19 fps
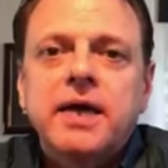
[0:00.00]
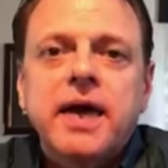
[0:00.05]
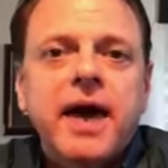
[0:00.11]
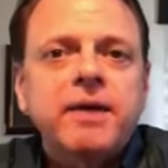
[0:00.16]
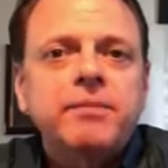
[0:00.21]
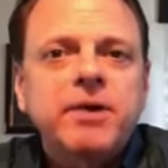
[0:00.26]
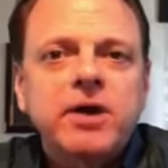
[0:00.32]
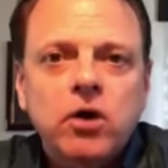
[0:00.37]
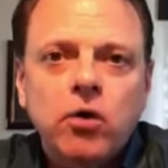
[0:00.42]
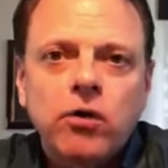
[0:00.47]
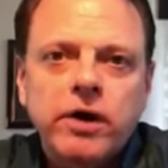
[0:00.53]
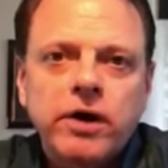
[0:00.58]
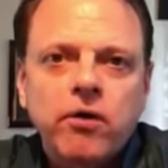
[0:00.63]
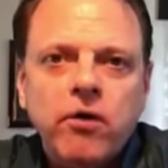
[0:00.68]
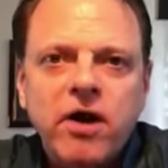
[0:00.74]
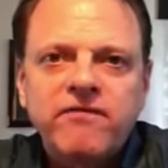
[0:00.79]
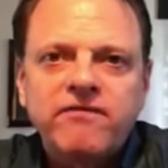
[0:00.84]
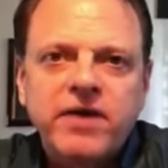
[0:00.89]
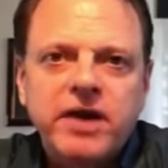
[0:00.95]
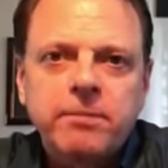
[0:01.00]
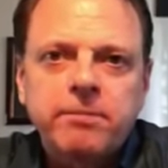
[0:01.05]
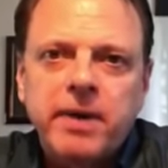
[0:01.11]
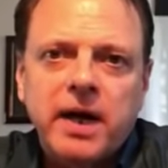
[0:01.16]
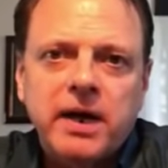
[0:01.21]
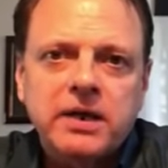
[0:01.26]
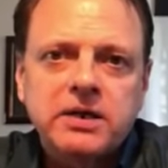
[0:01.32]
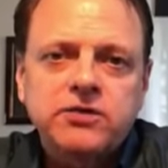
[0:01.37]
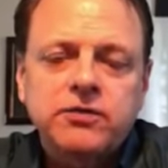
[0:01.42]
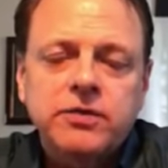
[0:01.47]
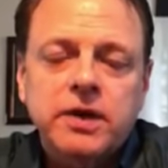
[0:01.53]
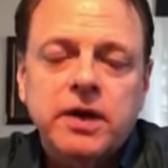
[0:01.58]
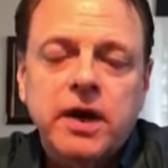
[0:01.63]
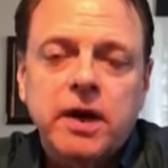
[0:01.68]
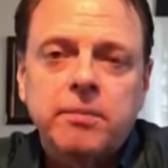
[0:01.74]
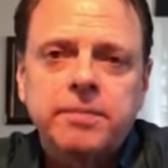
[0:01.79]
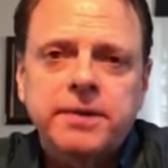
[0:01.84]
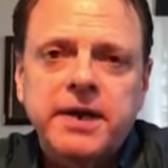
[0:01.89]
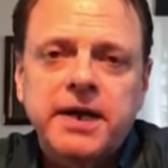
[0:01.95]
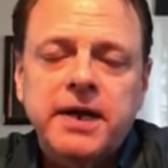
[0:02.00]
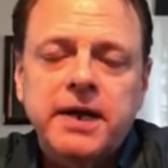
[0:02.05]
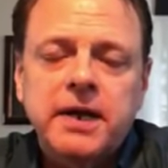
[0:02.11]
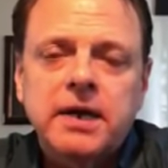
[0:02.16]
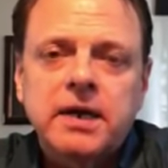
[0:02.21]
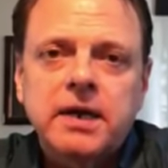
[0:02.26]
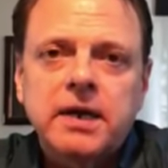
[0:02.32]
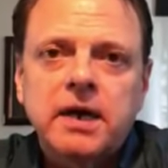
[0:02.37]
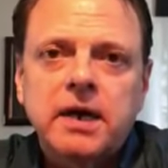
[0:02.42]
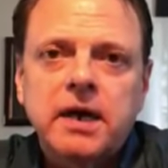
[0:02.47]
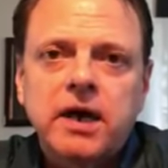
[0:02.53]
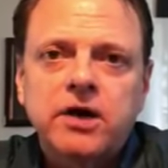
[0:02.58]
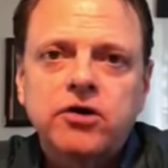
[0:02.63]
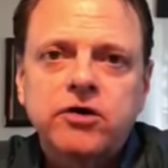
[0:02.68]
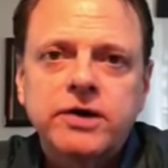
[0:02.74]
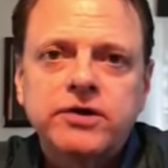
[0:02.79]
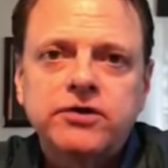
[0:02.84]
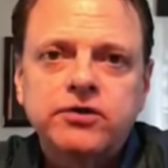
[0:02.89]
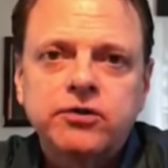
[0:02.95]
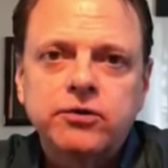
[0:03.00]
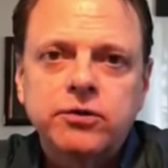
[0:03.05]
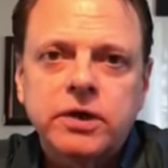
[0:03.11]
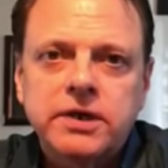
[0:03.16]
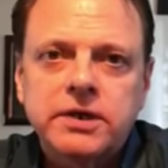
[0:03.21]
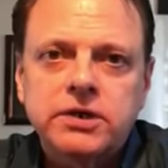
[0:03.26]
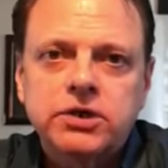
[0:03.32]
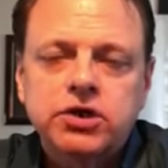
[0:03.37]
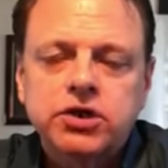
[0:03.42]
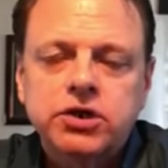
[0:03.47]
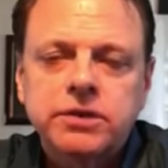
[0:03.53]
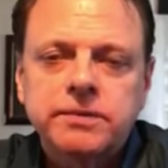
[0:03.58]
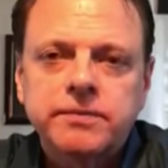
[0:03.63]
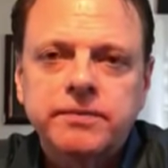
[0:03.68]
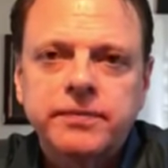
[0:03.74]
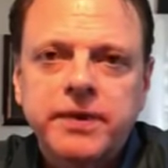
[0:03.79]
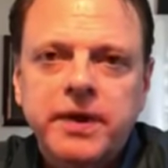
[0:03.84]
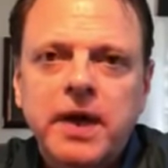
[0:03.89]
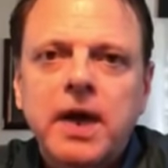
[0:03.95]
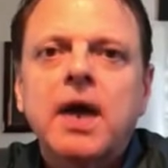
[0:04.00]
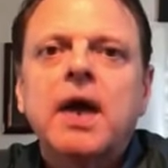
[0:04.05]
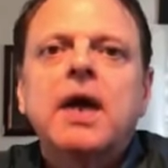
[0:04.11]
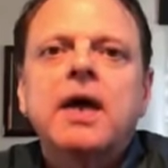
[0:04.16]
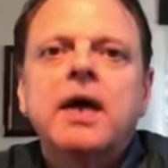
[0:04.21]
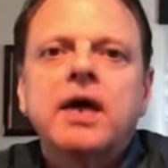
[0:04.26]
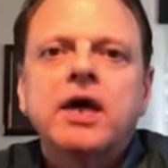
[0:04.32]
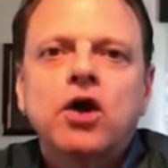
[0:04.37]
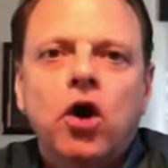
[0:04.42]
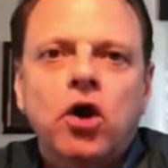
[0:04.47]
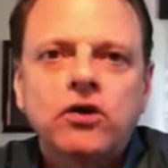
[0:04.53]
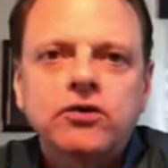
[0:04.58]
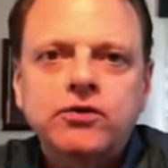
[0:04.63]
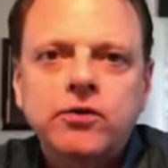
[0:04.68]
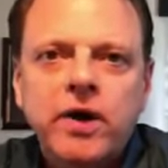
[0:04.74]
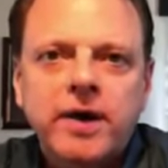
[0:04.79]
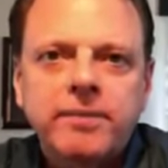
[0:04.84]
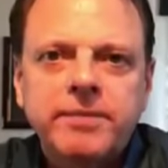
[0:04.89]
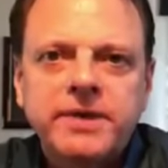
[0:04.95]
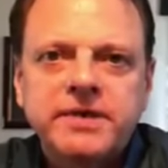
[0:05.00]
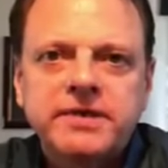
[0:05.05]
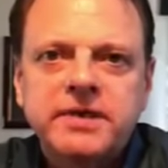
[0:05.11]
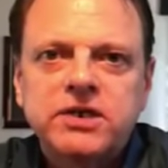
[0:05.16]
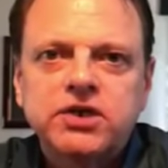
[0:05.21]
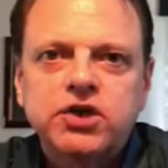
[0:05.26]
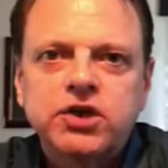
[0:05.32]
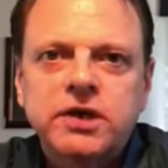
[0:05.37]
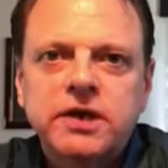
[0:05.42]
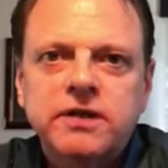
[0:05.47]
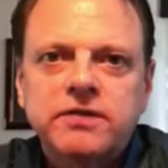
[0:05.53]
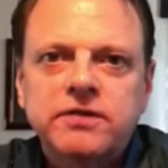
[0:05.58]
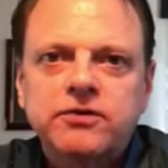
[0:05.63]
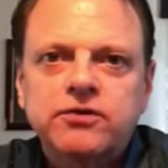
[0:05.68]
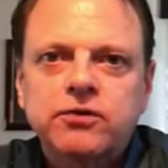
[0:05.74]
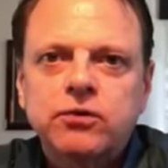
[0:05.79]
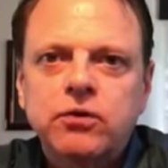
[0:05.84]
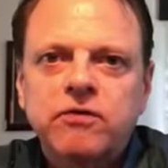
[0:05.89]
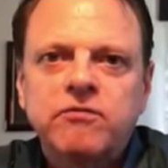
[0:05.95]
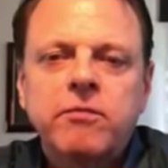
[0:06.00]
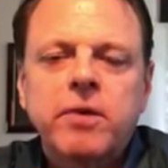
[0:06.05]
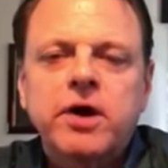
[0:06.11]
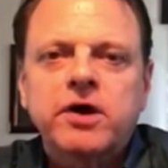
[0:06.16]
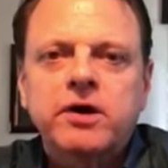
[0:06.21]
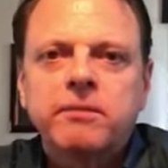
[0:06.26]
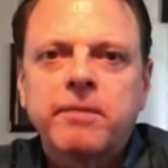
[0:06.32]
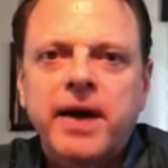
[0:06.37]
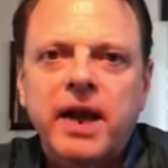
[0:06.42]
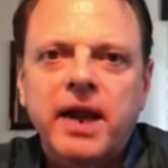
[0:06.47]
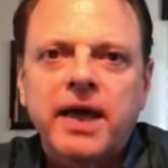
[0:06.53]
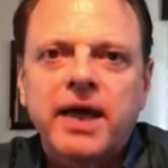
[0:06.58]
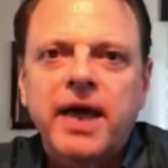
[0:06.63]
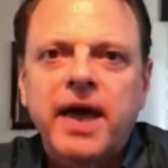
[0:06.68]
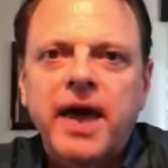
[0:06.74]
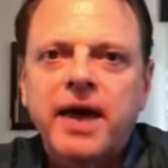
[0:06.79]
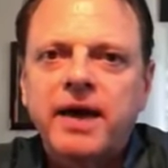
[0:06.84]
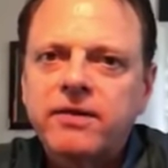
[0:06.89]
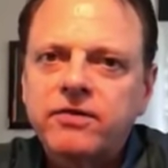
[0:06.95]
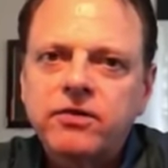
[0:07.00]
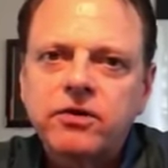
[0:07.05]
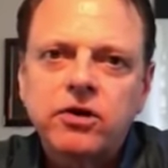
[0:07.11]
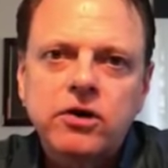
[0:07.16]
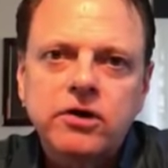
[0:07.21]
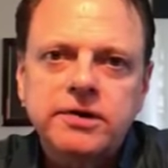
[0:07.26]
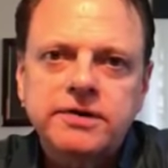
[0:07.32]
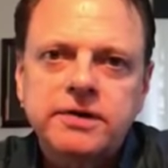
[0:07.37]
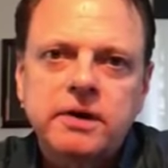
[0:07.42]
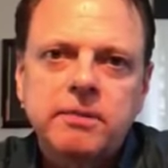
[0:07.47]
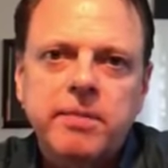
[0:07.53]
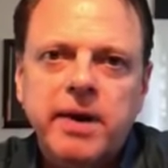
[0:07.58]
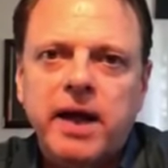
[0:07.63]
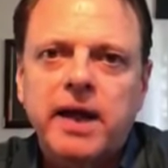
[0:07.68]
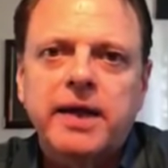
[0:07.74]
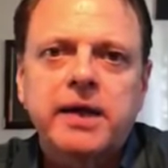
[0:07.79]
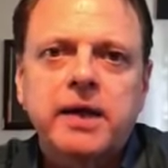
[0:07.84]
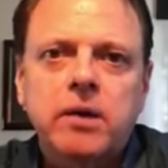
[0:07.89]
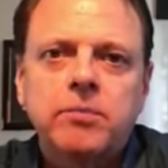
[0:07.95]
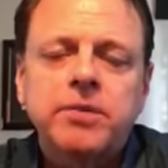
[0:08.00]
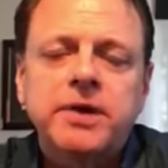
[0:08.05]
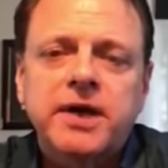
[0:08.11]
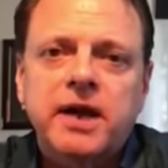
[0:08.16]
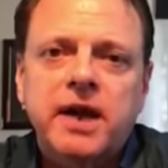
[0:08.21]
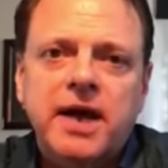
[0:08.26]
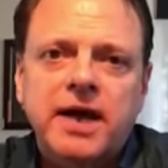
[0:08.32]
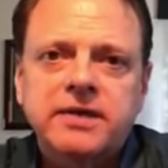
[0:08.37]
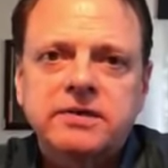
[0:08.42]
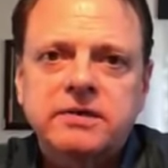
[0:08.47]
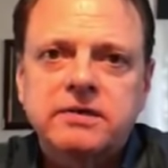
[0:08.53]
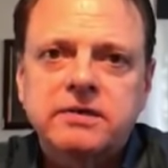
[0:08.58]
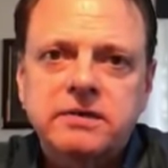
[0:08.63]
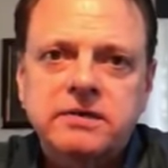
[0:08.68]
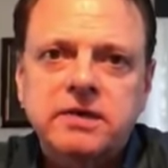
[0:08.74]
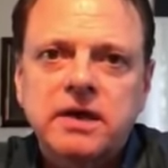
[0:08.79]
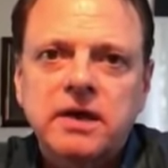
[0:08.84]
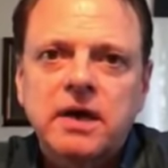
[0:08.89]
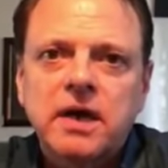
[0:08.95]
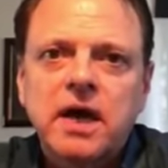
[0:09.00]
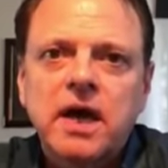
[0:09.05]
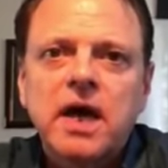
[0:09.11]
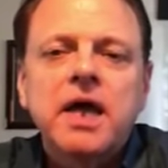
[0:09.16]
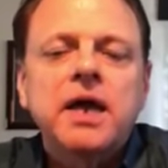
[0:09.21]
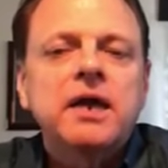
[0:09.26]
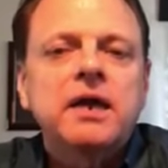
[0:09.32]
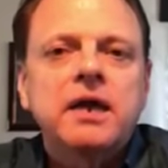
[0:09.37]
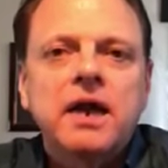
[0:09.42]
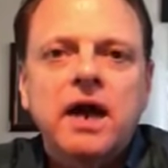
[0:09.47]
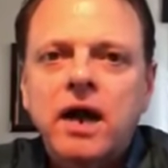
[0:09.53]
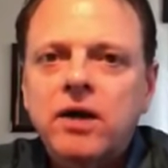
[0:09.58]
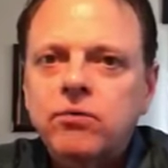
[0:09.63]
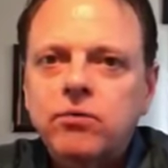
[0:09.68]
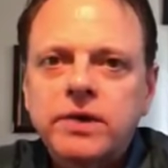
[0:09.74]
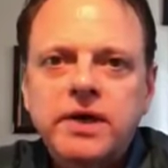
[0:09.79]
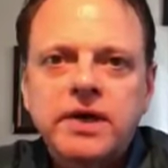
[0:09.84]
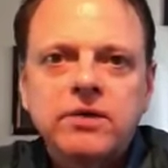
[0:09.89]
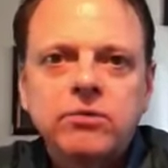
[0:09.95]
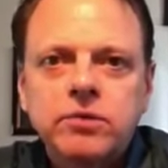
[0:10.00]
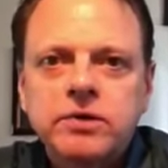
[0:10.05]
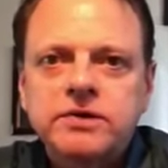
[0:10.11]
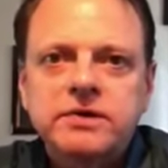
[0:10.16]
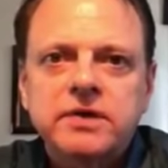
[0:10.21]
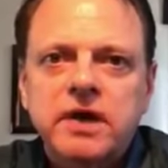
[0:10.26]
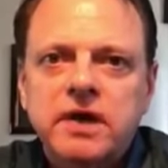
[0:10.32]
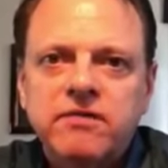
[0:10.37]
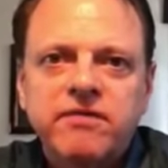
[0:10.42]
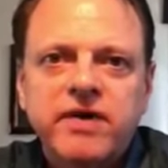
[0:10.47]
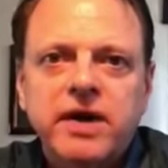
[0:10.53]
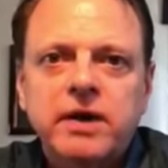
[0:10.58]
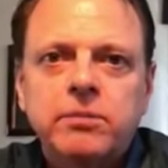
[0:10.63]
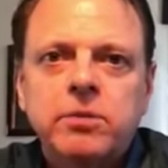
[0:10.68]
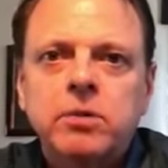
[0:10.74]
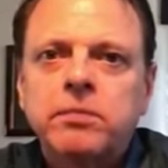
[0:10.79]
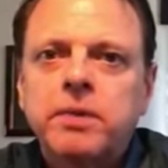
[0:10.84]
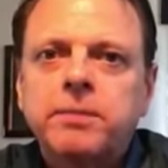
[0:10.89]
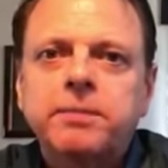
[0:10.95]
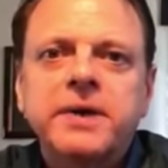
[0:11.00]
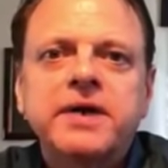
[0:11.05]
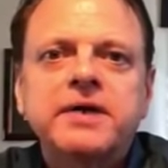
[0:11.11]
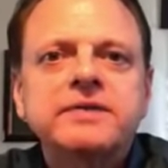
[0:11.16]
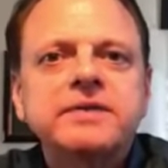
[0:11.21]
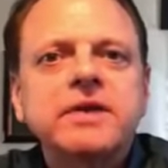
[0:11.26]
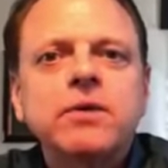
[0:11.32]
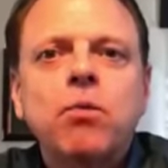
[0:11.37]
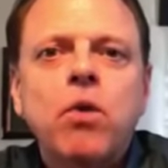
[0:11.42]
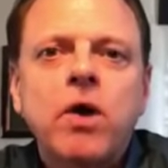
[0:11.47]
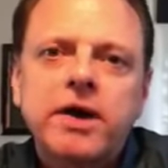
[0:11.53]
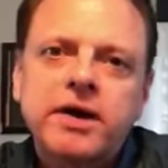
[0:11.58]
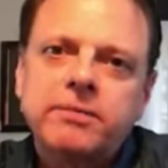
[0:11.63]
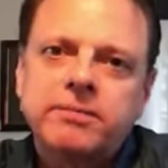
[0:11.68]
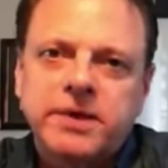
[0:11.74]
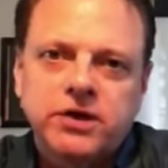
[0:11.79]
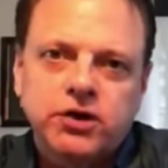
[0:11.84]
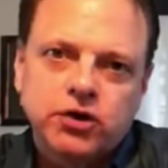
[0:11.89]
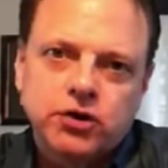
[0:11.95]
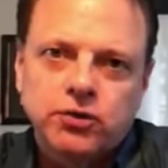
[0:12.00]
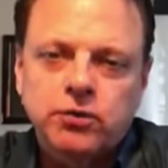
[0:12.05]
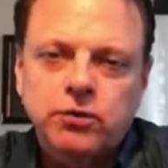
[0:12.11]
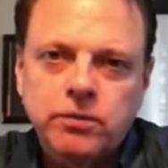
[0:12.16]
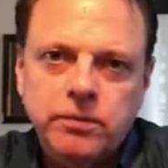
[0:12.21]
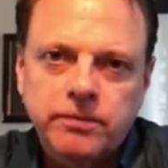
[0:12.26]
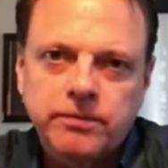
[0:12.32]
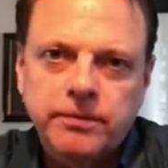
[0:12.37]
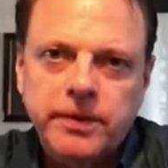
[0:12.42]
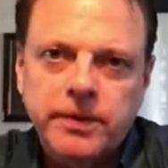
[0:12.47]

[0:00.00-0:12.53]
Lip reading: He had me choreograph 8 ballets for the company under his tutelage. He also had me teaching at the School of American Ballet and the New York City Ballet Company classes, not when he was unavailable, but because he wanted me to.